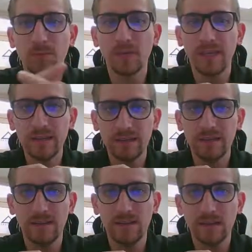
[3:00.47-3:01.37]

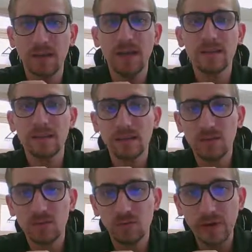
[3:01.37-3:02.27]
entities. To
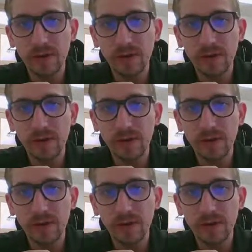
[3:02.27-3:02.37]
try to